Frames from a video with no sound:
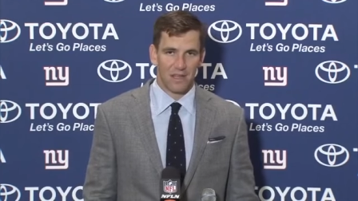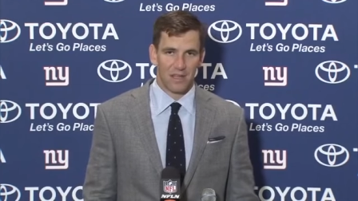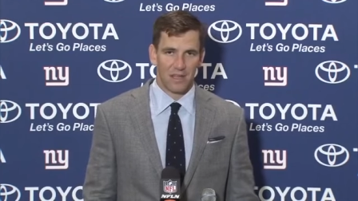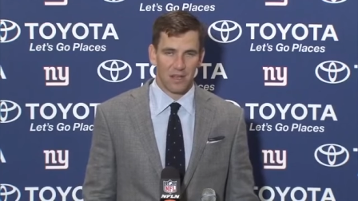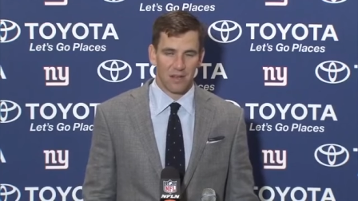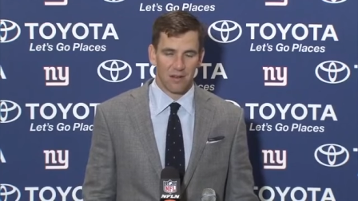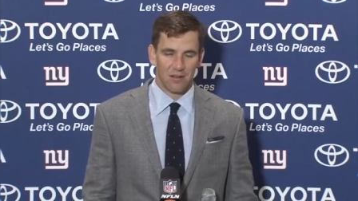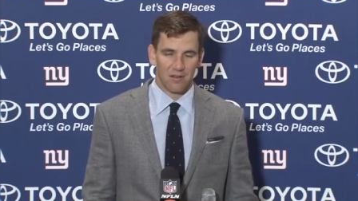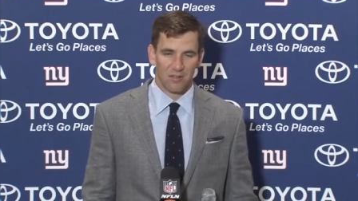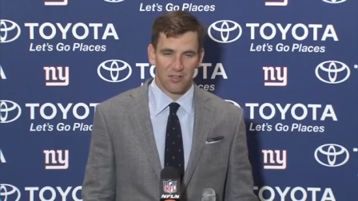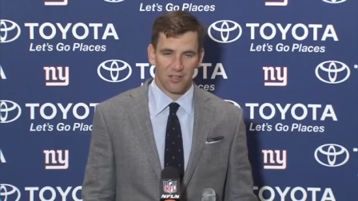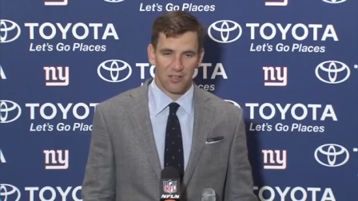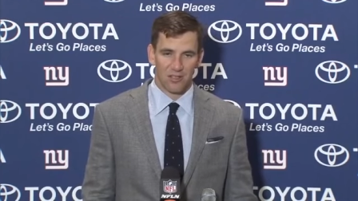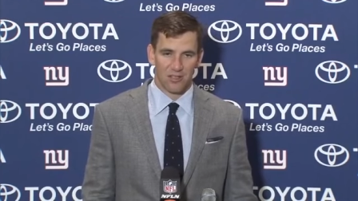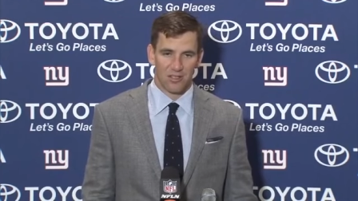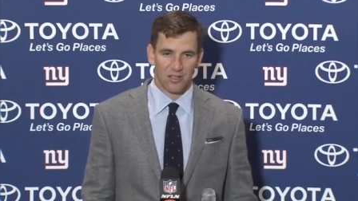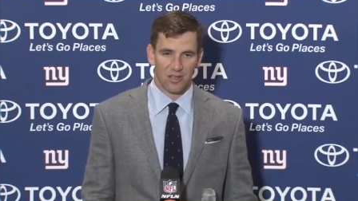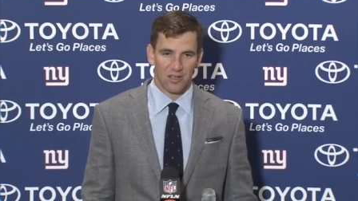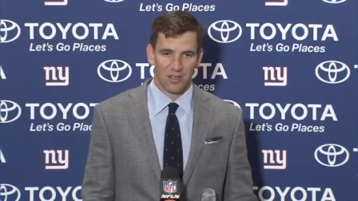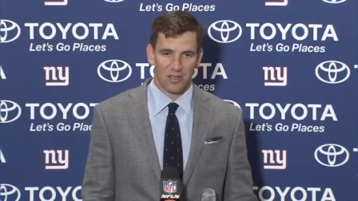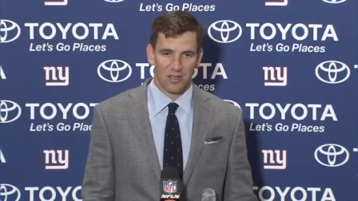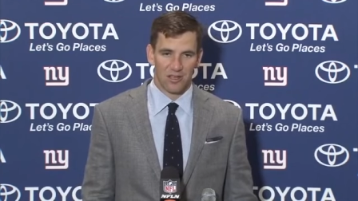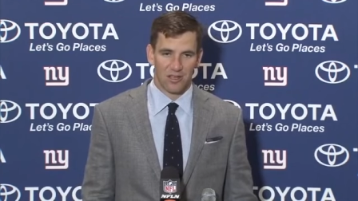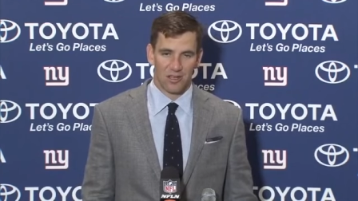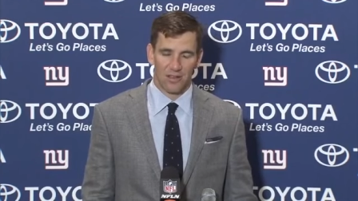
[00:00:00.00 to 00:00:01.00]
You know, just
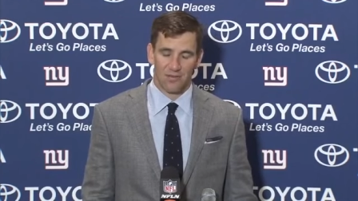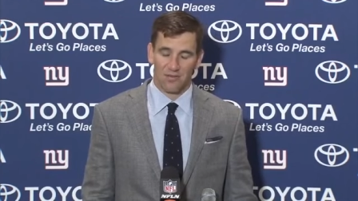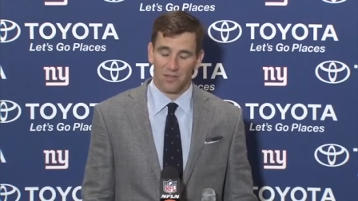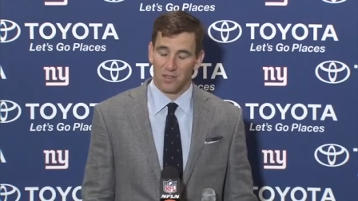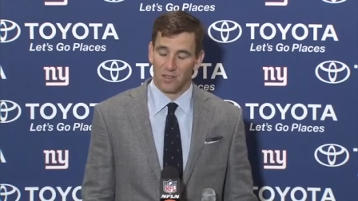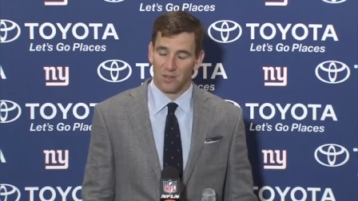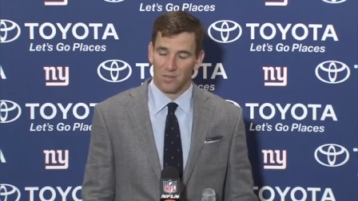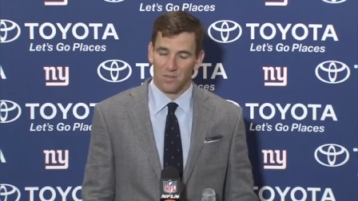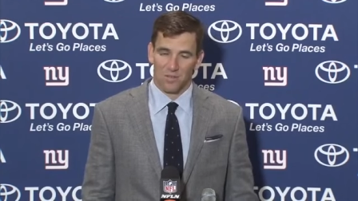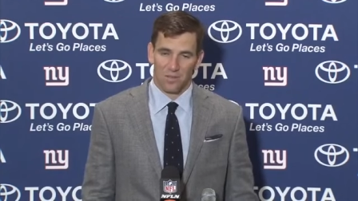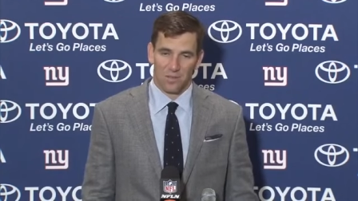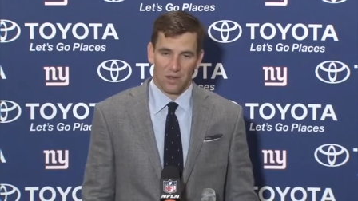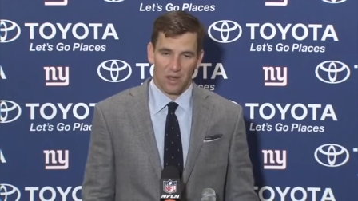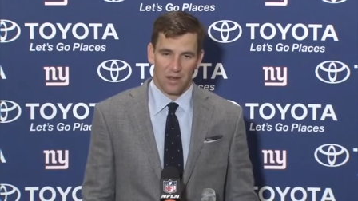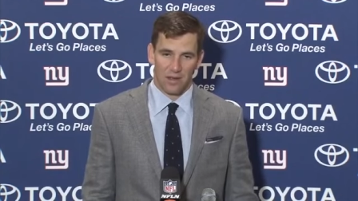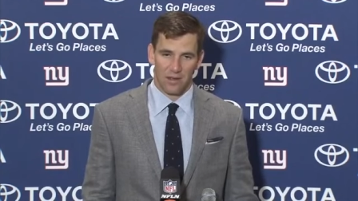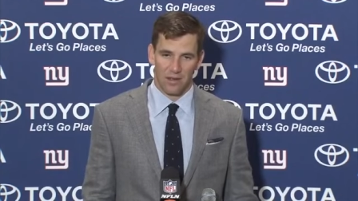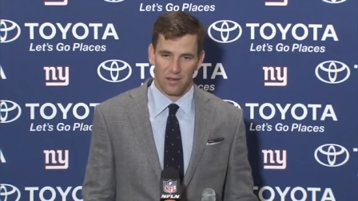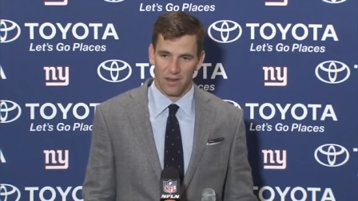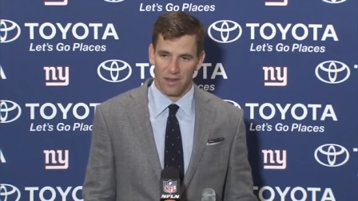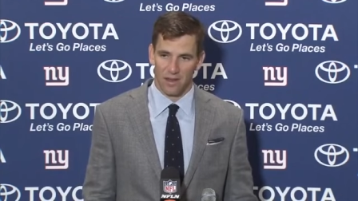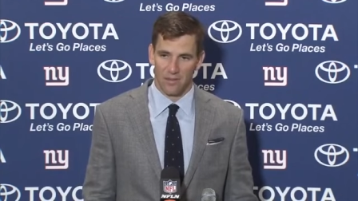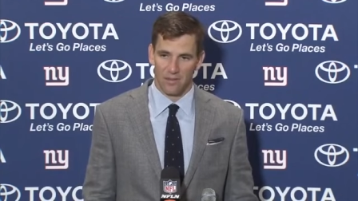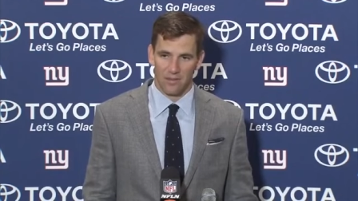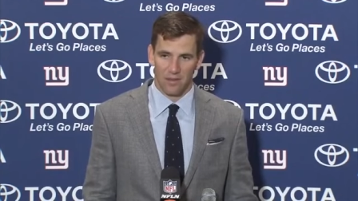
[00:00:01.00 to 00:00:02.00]
defense, yeah,
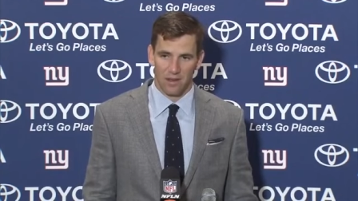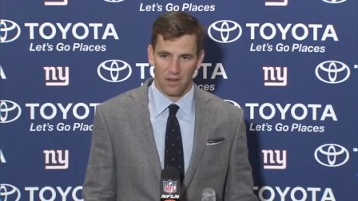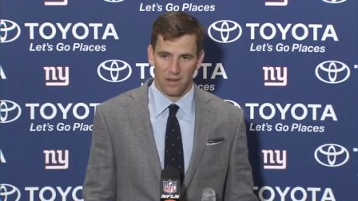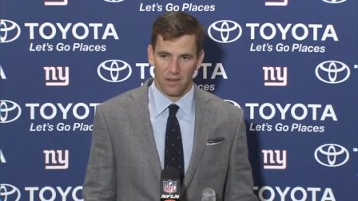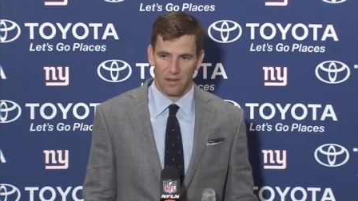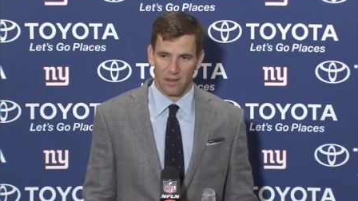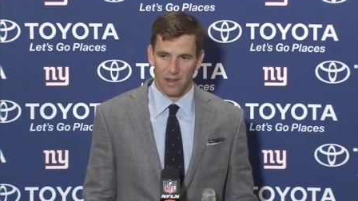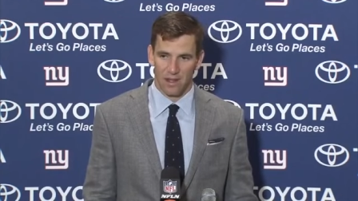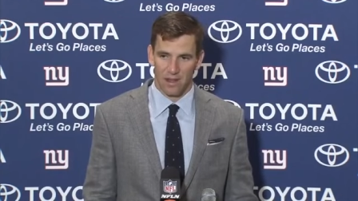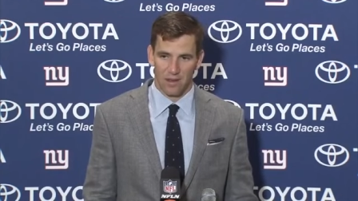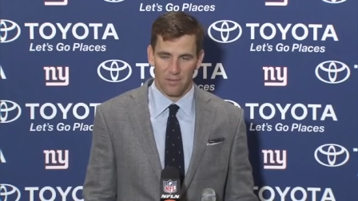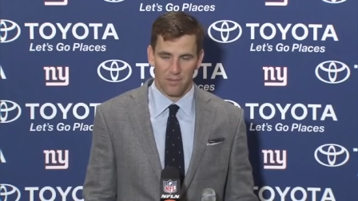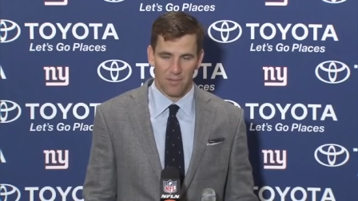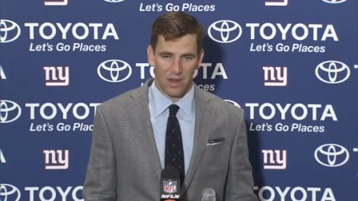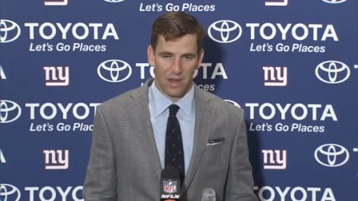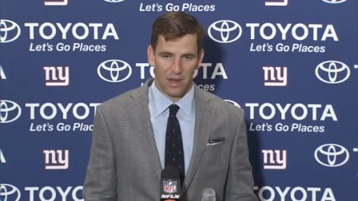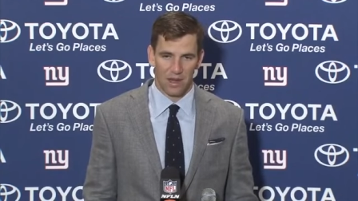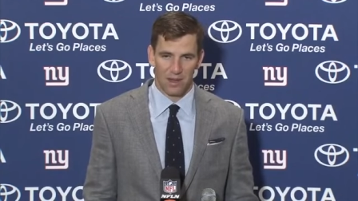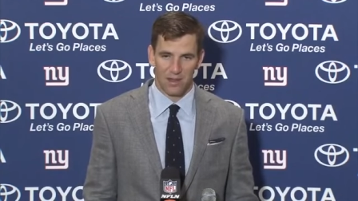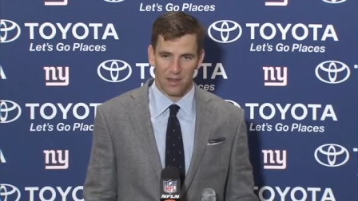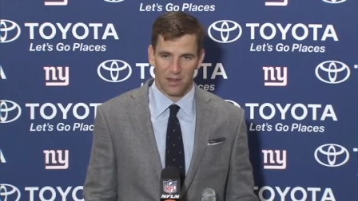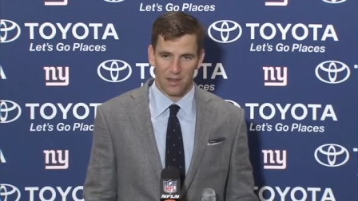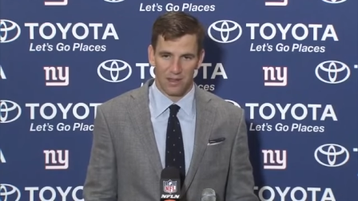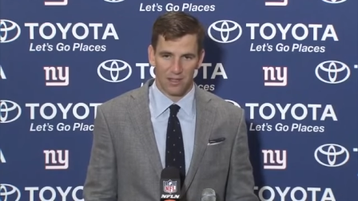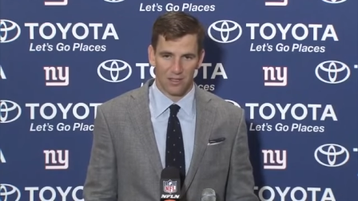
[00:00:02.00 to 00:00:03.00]
they
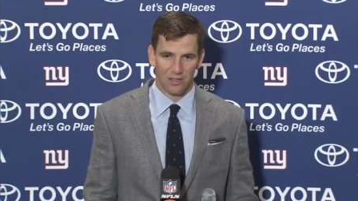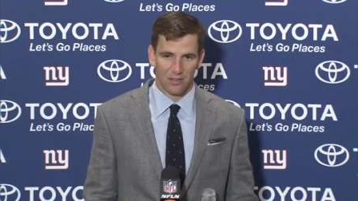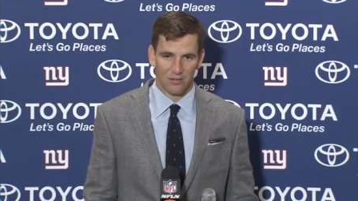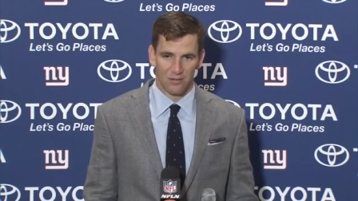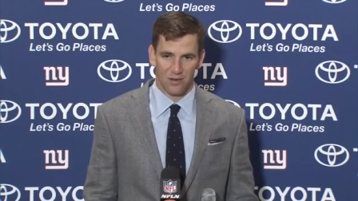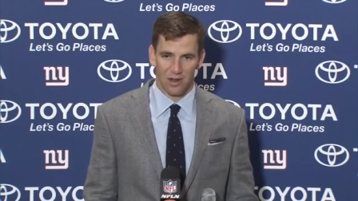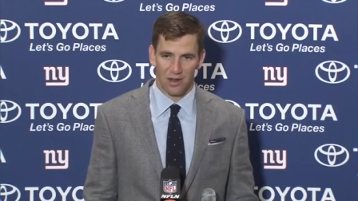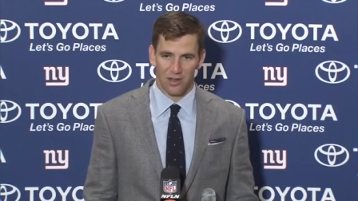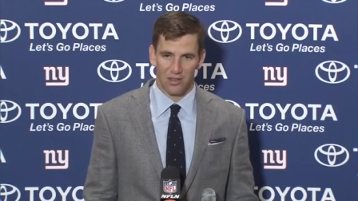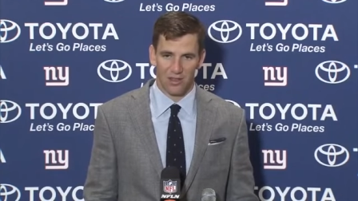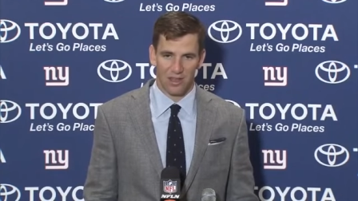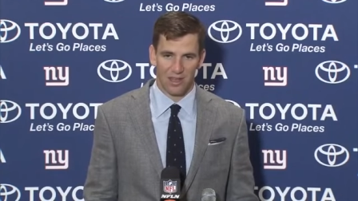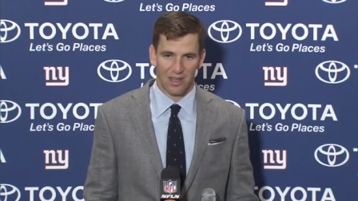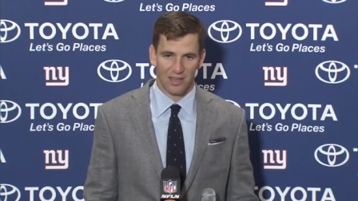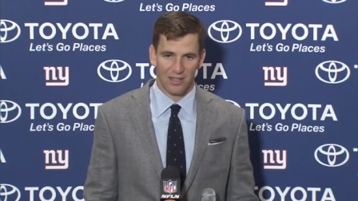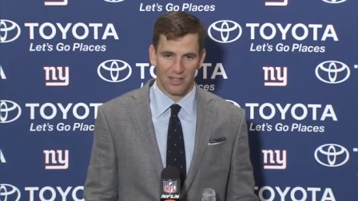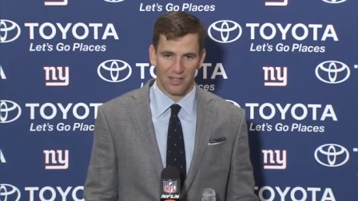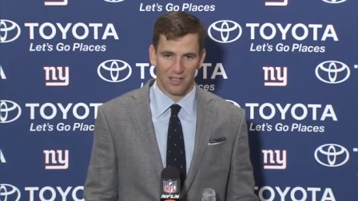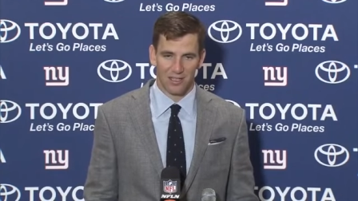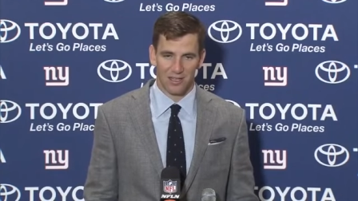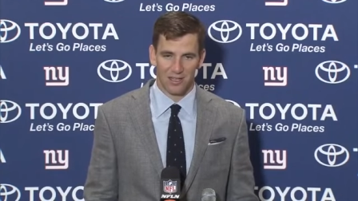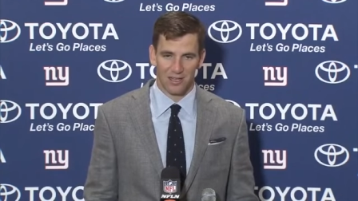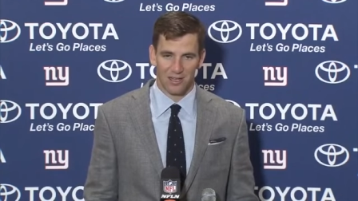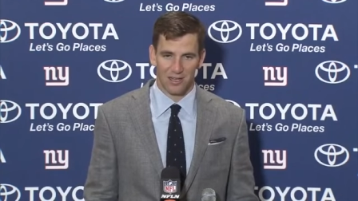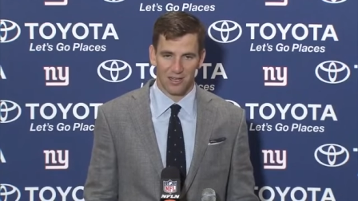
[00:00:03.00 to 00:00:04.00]
competed, they did some great things.